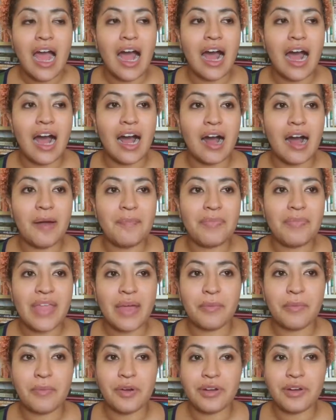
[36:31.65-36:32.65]
Um,
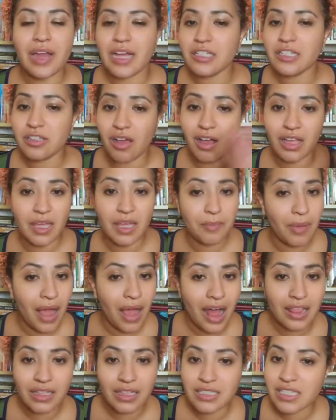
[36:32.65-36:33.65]
and we're not talking
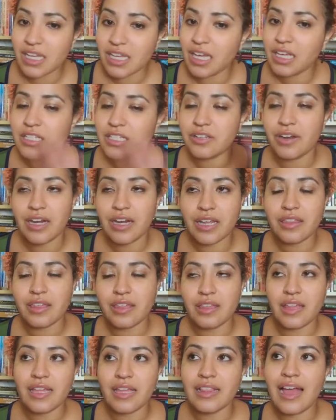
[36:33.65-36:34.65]
politics or anything
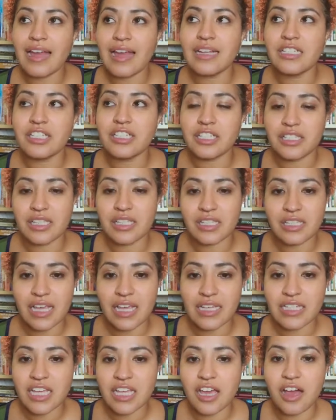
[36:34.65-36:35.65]
like that. It's just this
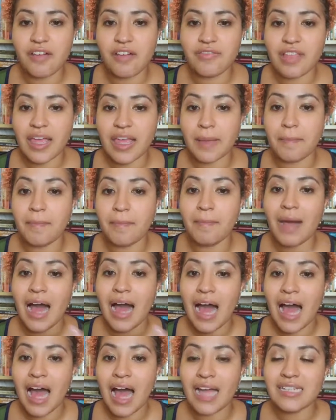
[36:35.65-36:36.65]
idea of like
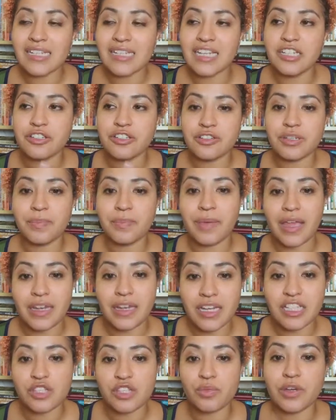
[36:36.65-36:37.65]
ma'at
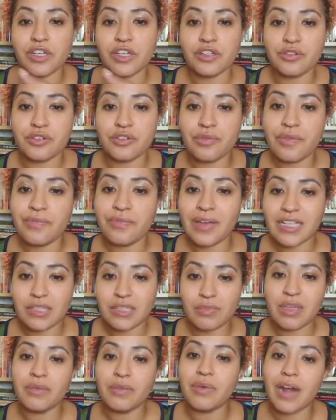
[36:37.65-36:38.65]
interdependence. What you do affects
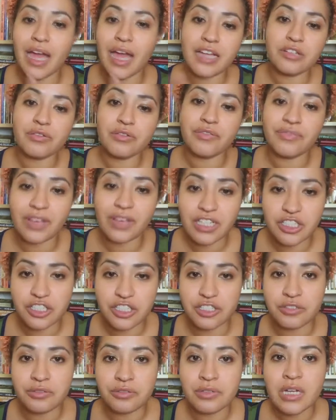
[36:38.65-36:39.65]
me. What I do affects
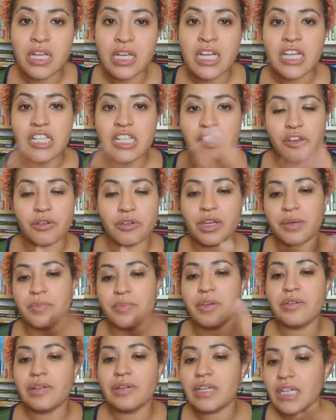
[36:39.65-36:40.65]
you. So
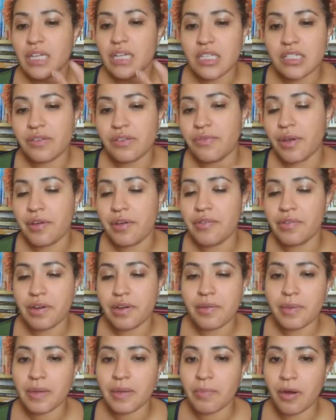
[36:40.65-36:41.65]
community is a very very
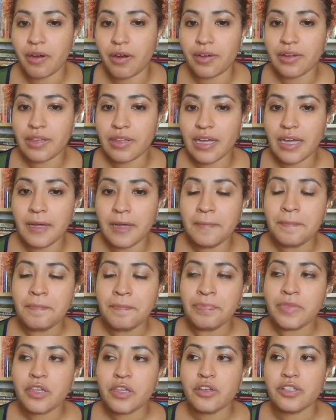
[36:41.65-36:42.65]
big part of that.
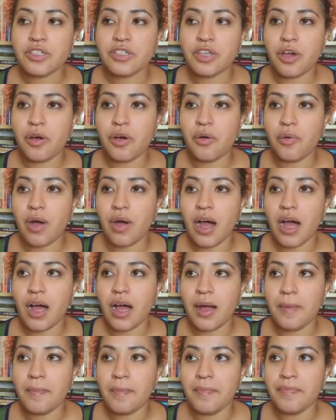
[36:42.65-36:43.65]
So
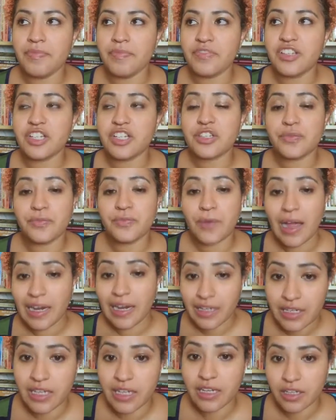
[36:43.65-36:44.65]
um, just
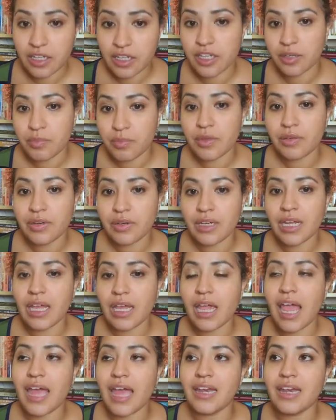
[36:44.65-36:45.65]
finding
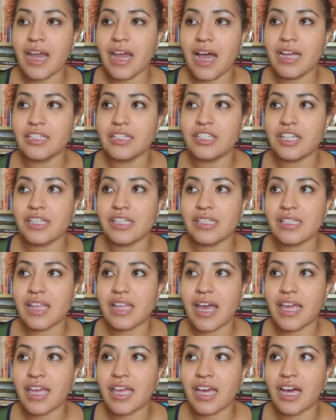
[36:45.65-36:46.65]
community and not just
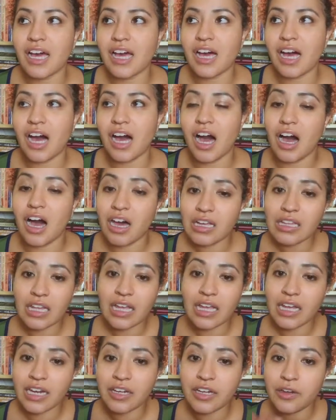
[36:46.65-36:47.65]
like an
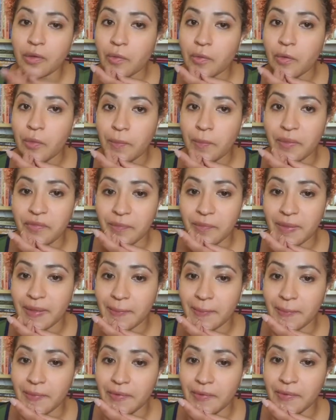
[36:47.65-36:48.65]
online group of
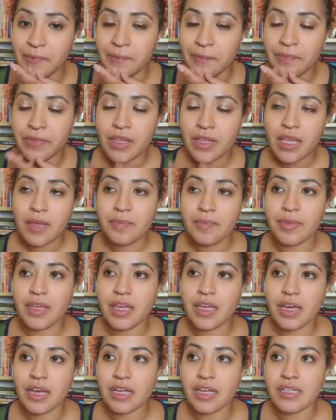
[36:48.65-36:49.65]
people
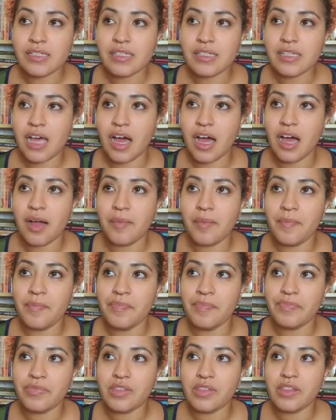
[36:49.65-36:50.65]
because um,
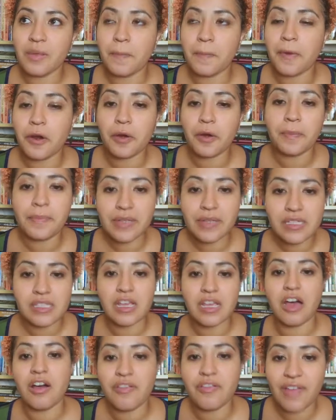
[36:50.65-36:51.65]
the purpose
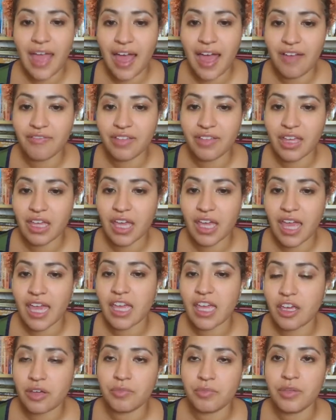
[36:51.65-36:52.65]
of having a
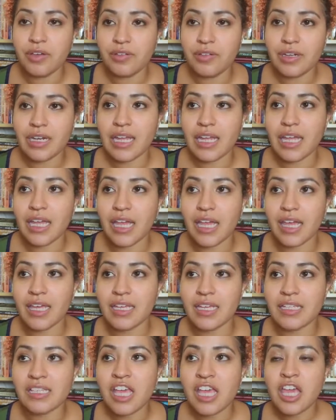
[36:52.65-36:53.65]
community
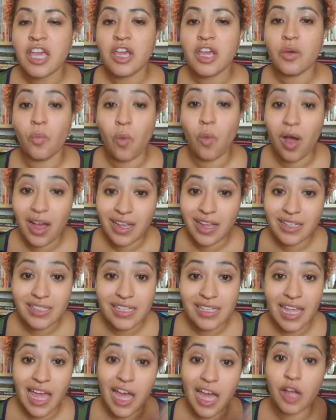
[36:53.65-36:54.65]
is one
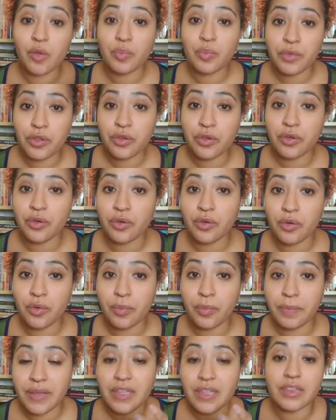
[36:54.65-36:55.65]
to help you
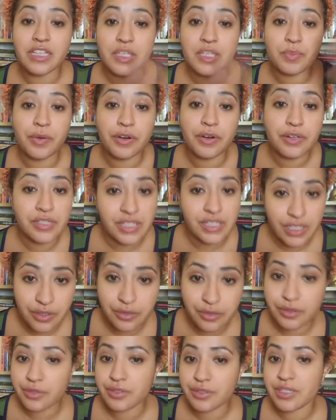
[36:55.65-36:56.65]
be this person
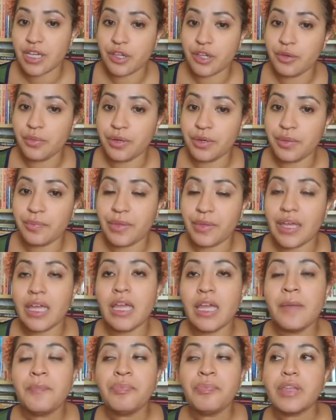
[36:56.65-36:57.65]
who you say you want to be
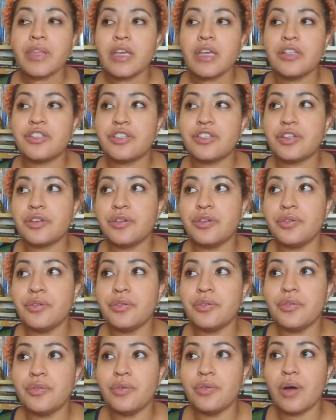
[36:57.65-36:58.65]

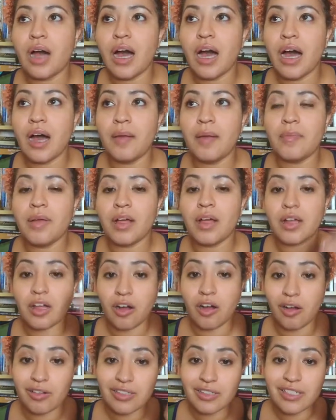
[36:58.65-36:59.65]
to um,
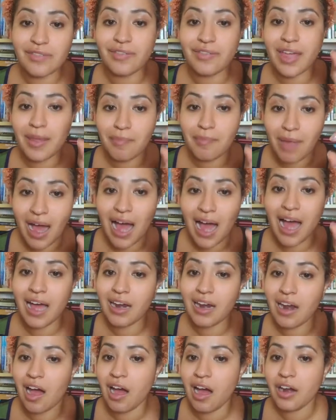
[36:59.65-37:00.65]
cultivate ma'at
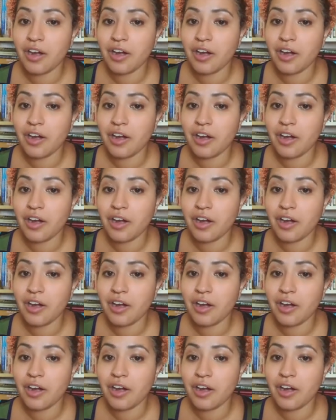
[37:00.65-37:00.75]
on